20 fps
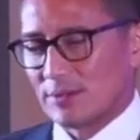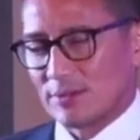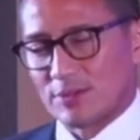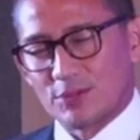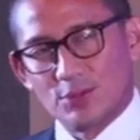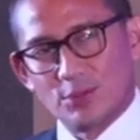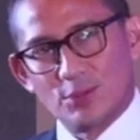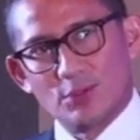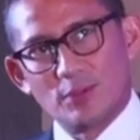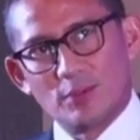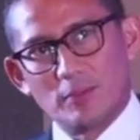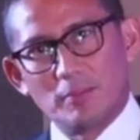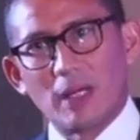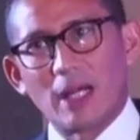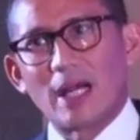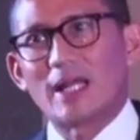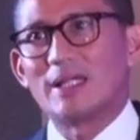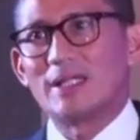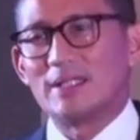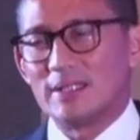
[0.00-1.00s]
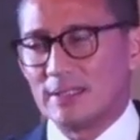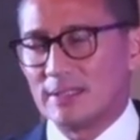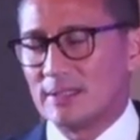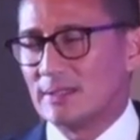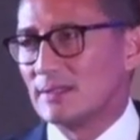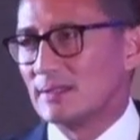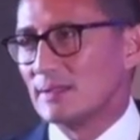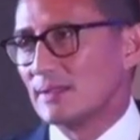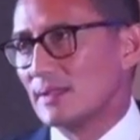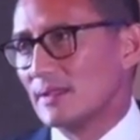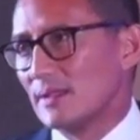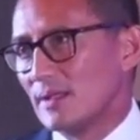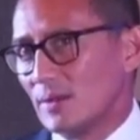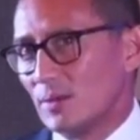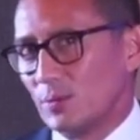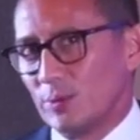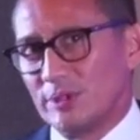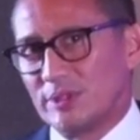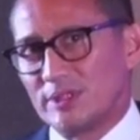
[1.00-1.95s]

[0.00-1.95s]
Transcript: to Bali we